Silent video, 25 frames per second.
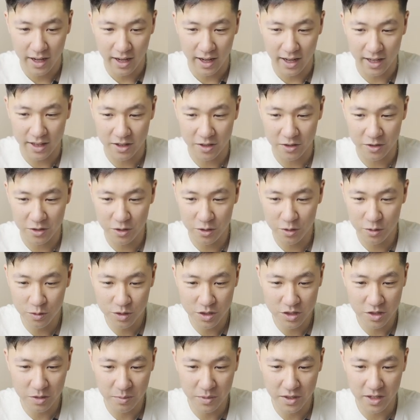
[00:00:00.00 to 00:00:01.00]
and there
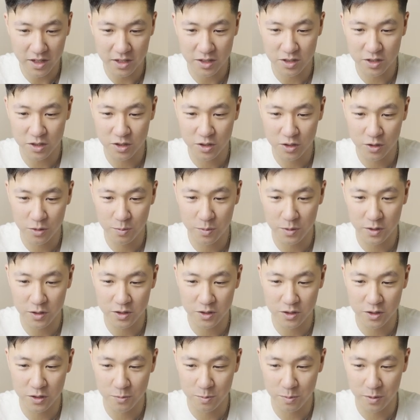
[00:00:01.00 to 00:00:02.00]
used to be a
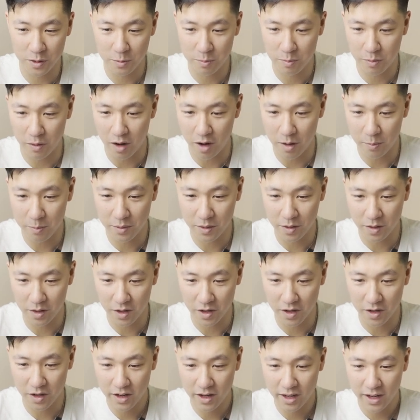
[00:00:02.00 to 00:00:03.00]
super
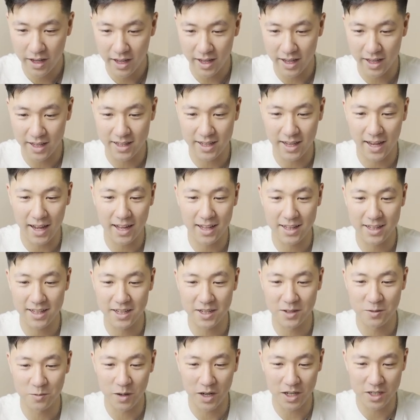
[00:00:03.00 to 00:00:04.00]
popular
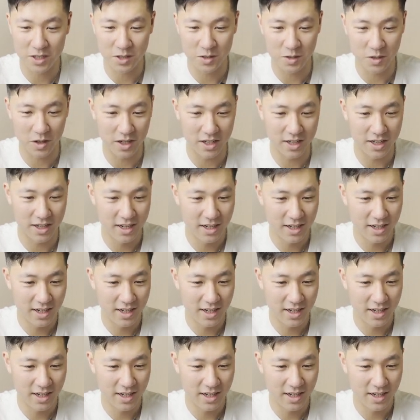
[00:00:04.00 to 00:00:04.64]
Italian restaurant